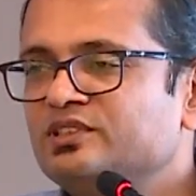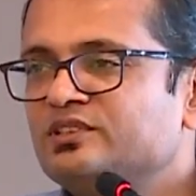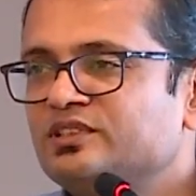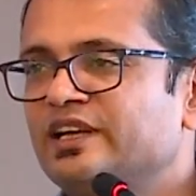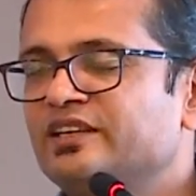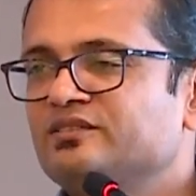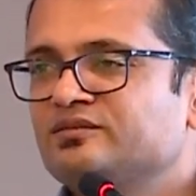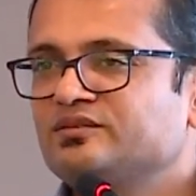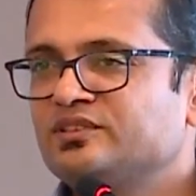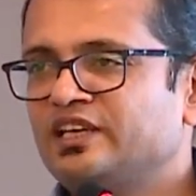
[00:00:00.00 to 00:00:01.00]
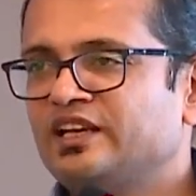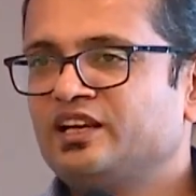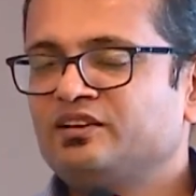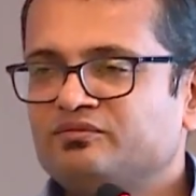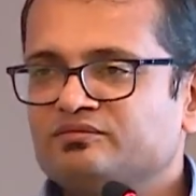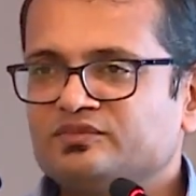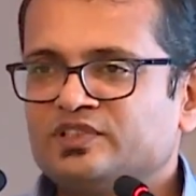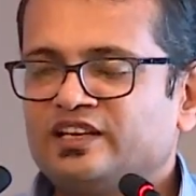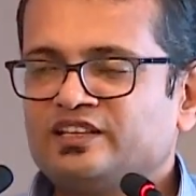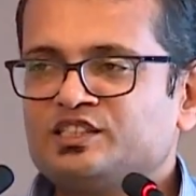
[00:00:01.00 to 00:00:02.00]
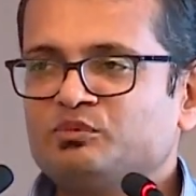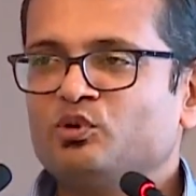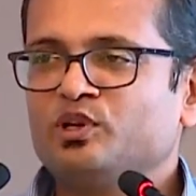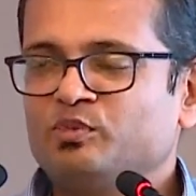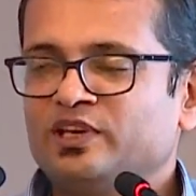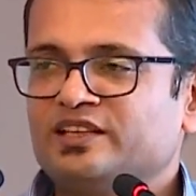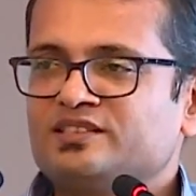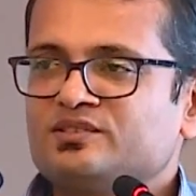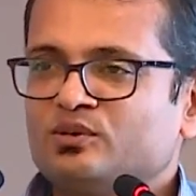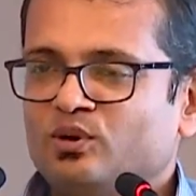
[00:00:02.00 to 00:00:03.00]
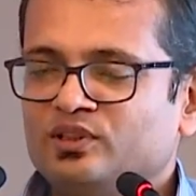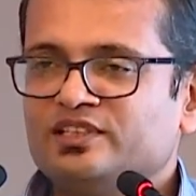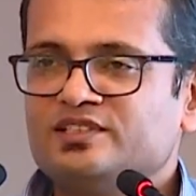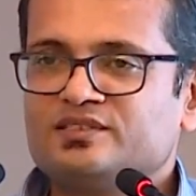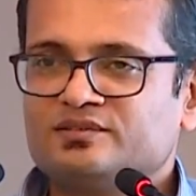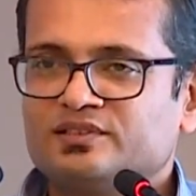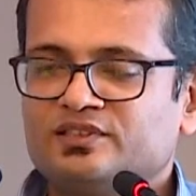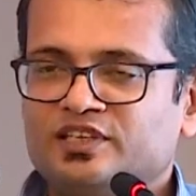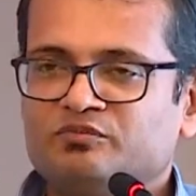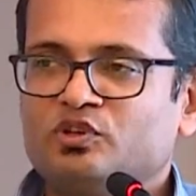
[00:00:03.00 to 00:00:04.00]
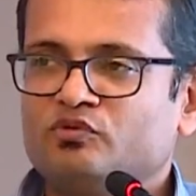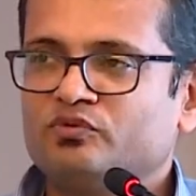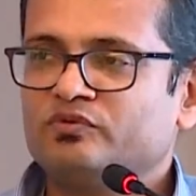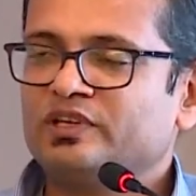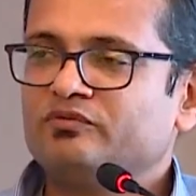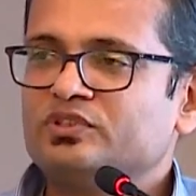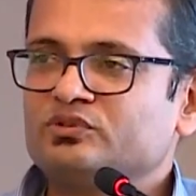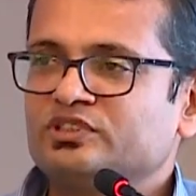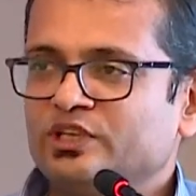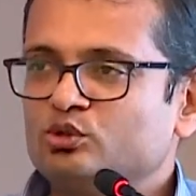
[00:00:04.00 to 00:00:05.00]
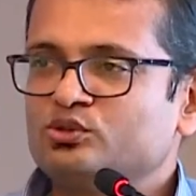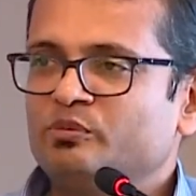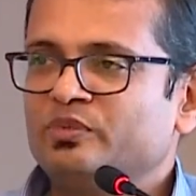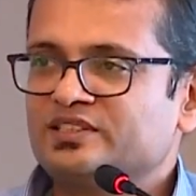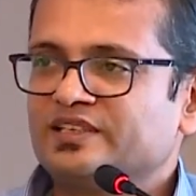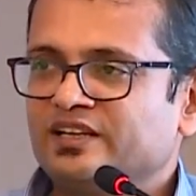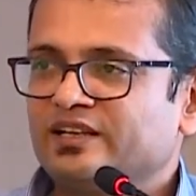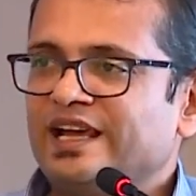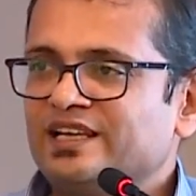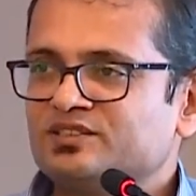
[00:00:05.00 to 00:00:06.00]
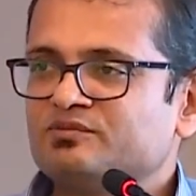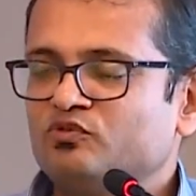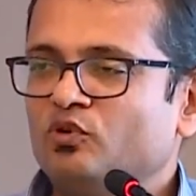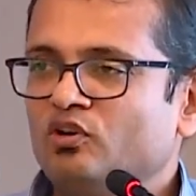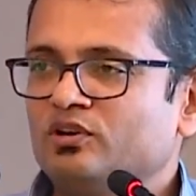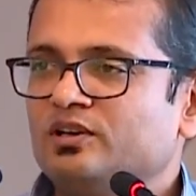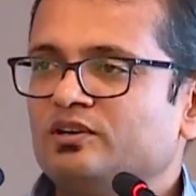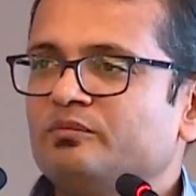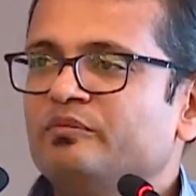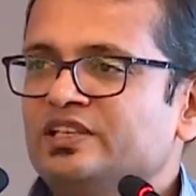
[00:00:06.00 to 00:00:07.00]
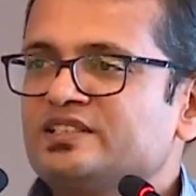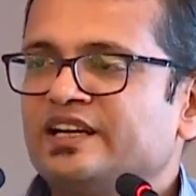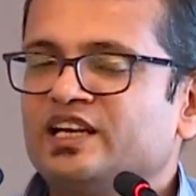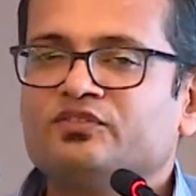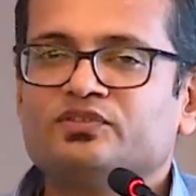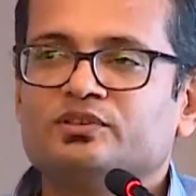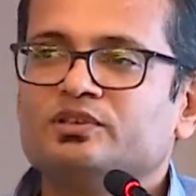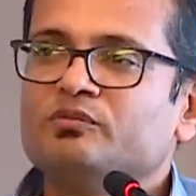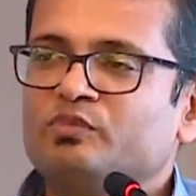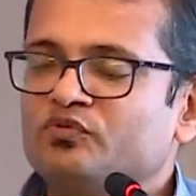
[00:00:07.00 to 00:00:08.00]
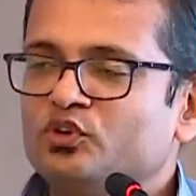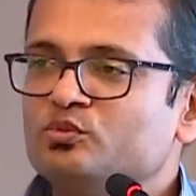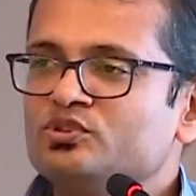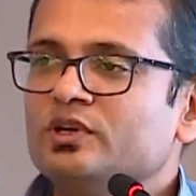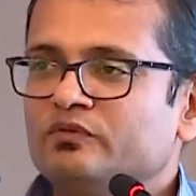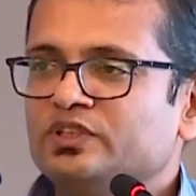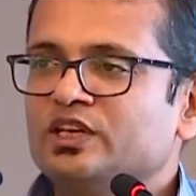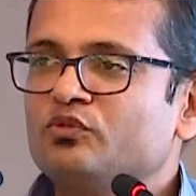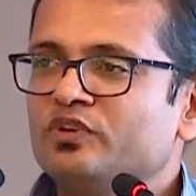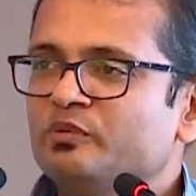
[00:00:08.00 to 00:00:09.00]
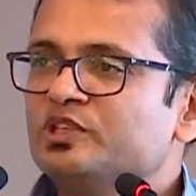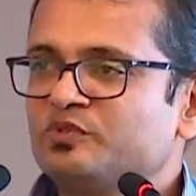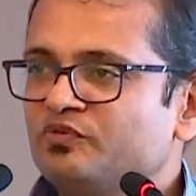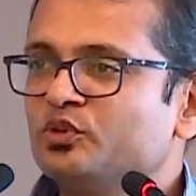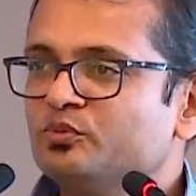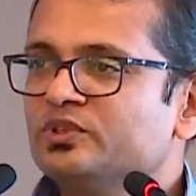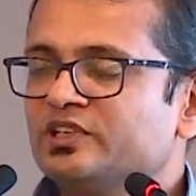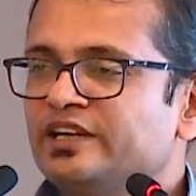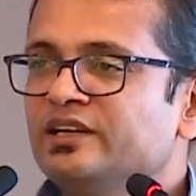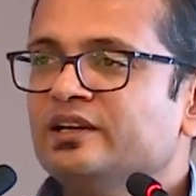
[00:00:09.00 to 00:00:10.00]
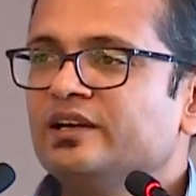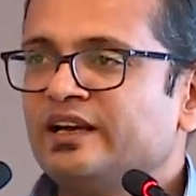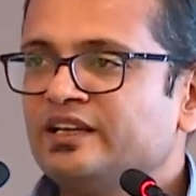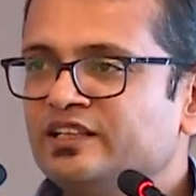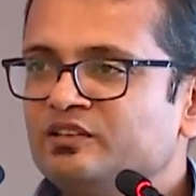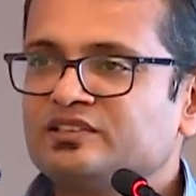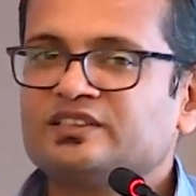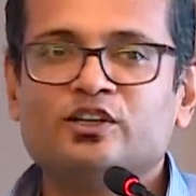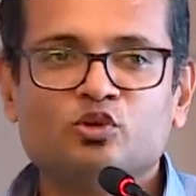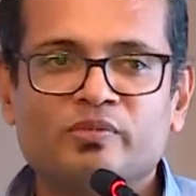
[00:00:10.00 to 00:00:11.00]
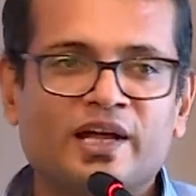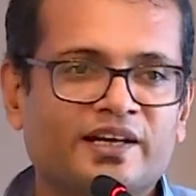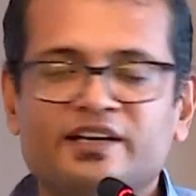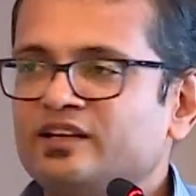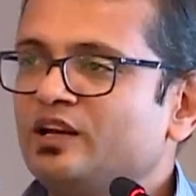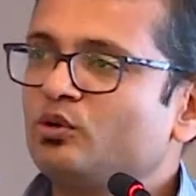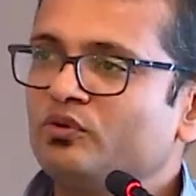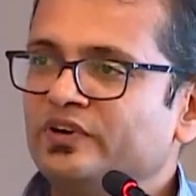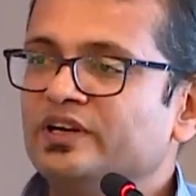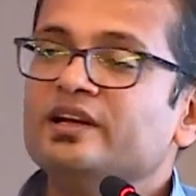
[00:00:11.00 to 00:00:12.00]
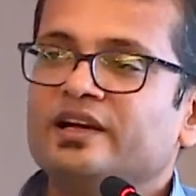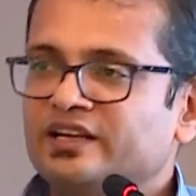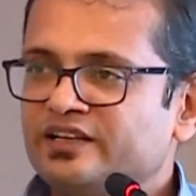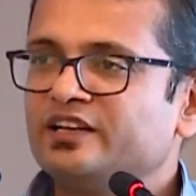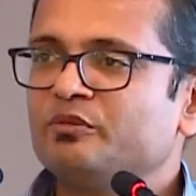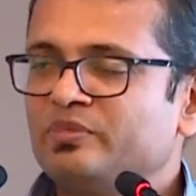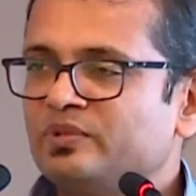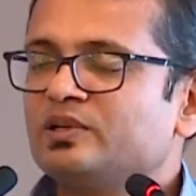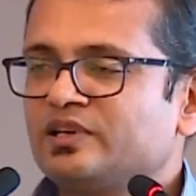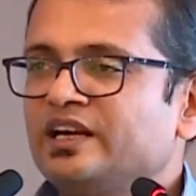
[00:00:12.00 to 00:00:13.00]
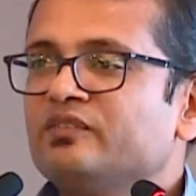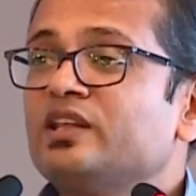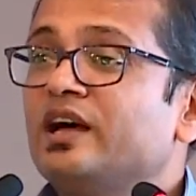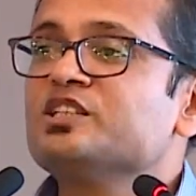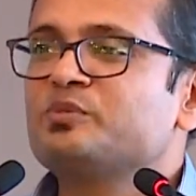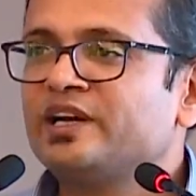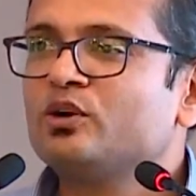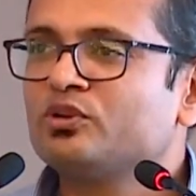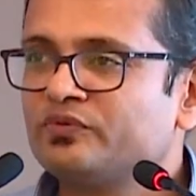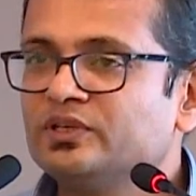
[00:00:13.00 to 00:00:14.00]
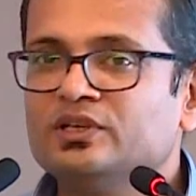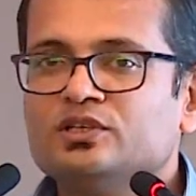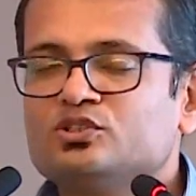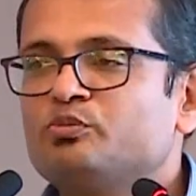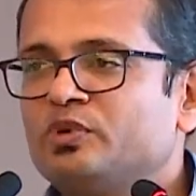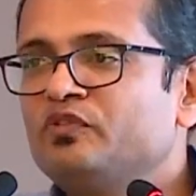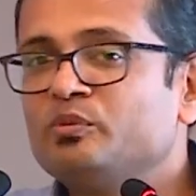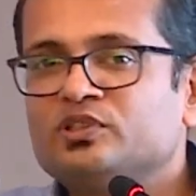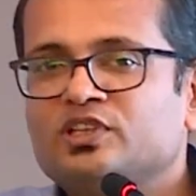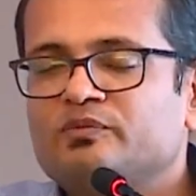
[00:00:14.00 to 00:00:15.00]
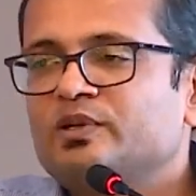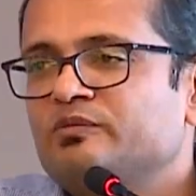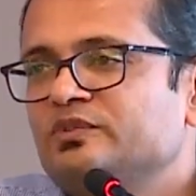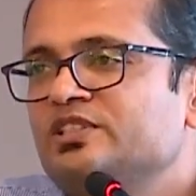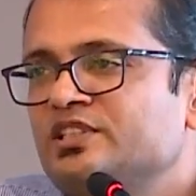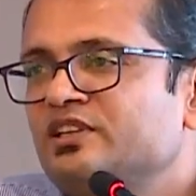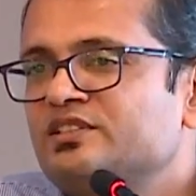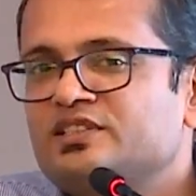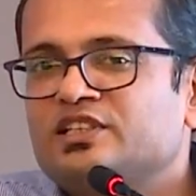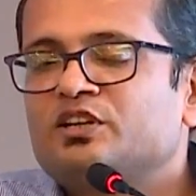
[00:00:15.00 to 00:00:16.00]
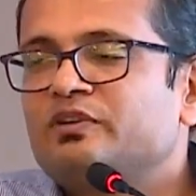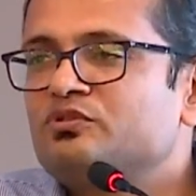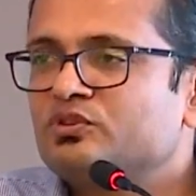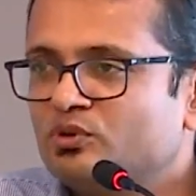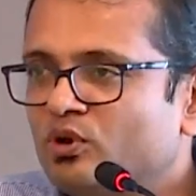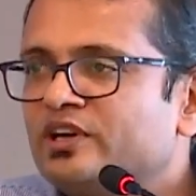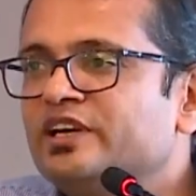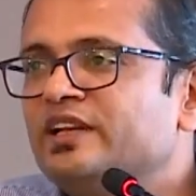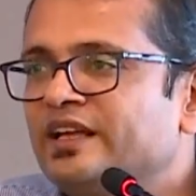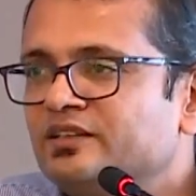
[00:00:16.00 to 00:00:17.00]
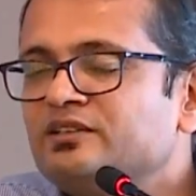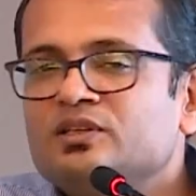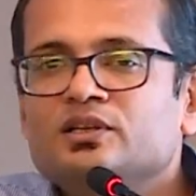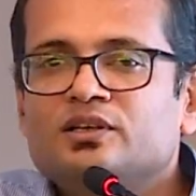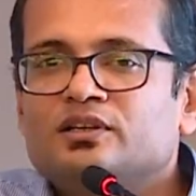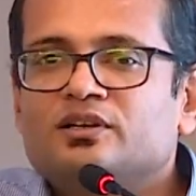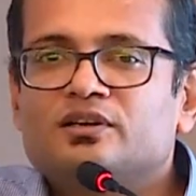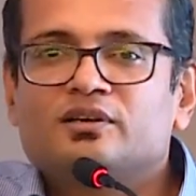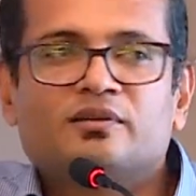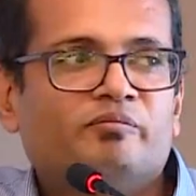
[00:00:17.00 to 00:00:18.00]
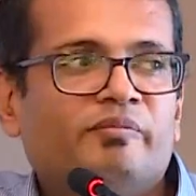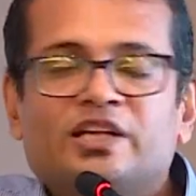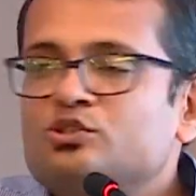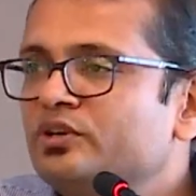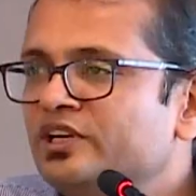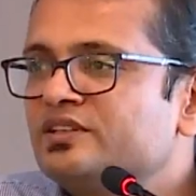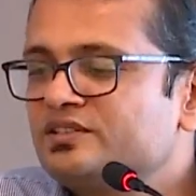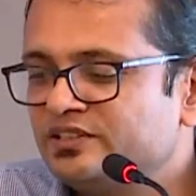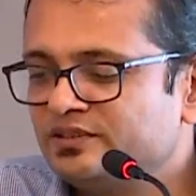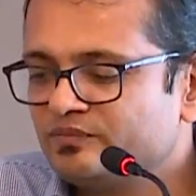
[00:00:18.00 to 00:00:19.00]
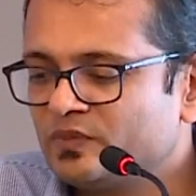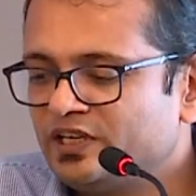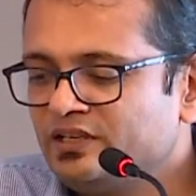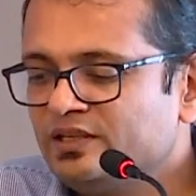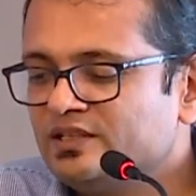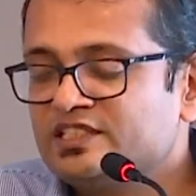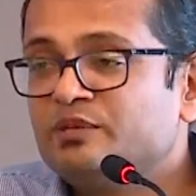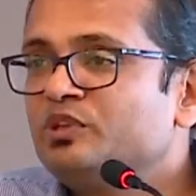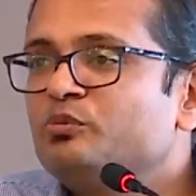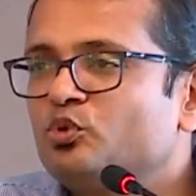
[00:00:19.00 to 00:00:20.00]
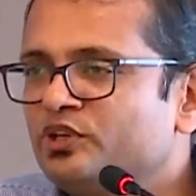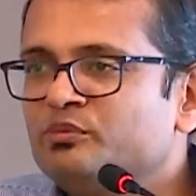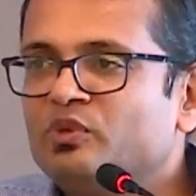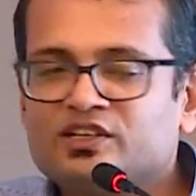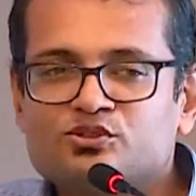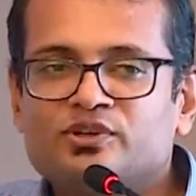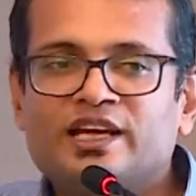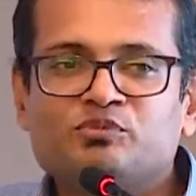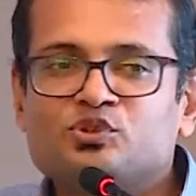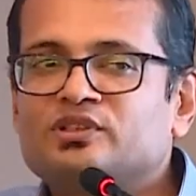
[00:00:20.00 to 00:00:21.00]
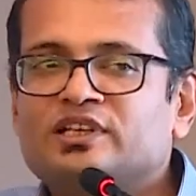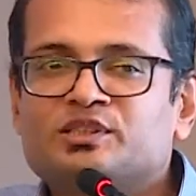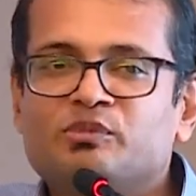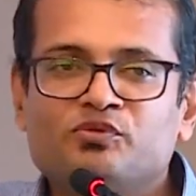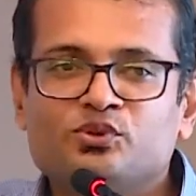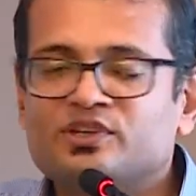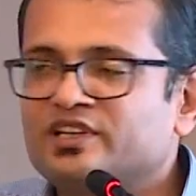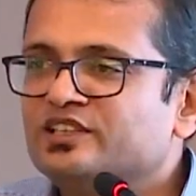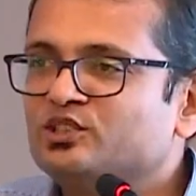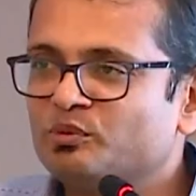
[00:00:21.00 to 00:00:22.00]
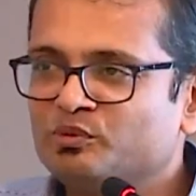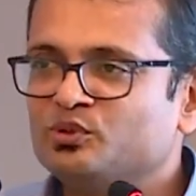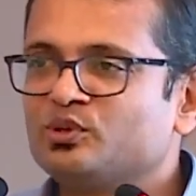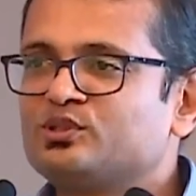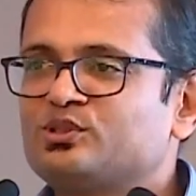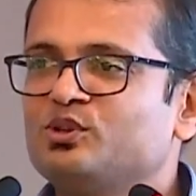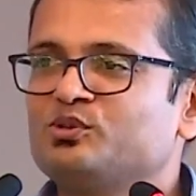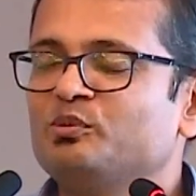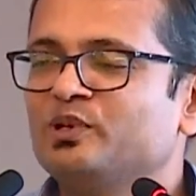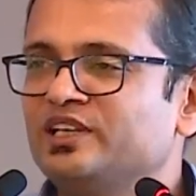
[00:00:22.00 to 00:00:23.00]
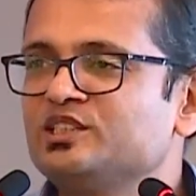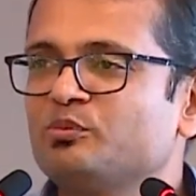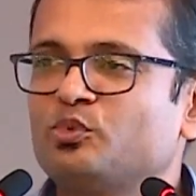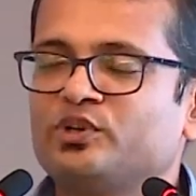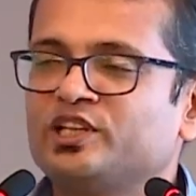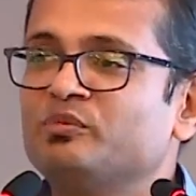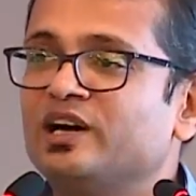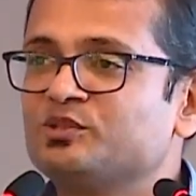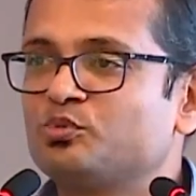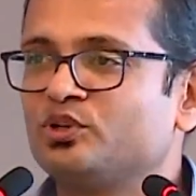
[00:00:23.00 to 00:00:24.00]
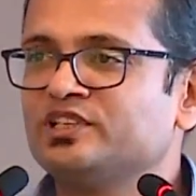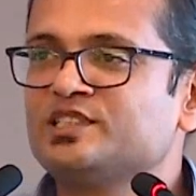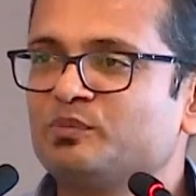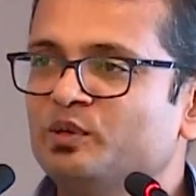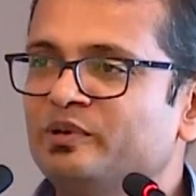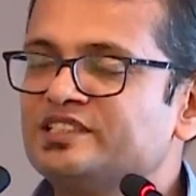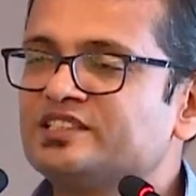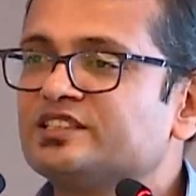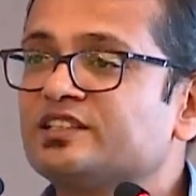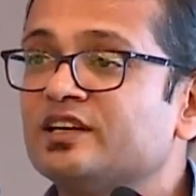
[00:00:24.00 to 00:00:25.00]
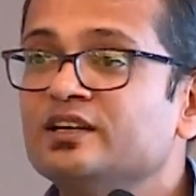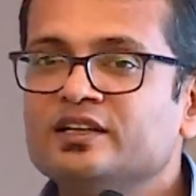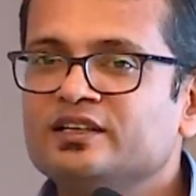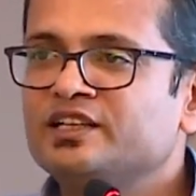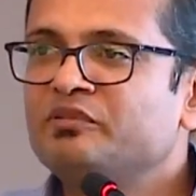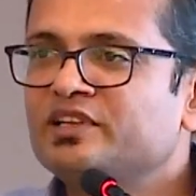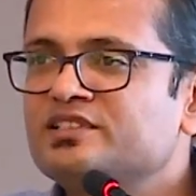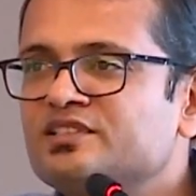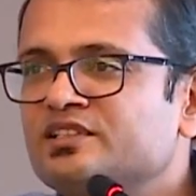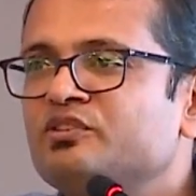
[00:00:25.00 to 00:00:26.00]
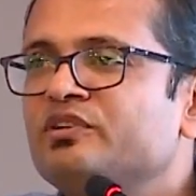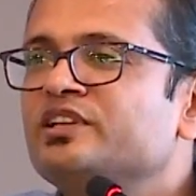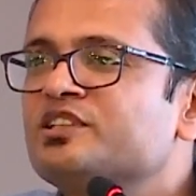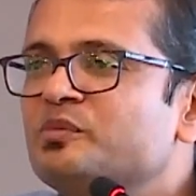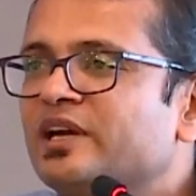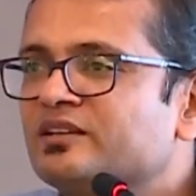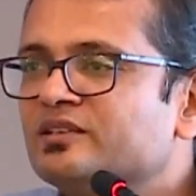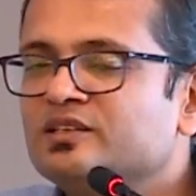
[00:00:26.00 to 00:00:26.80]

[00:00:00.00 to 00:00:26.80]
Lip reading: Like, can I somehow replace all these things which was aerosol based, right? A gas based kind of perfumes with a liquid based perfume, right? And then try to market hell out of it and create a kind of a large brand out of it. So perfume, this industry otherwise was already like a matured industry, right? Same thing, protein bars. Today I'm sure that some of your kids or maybe you also will be eating some protein bars, protein supplements, etc. Never existed 20 years back.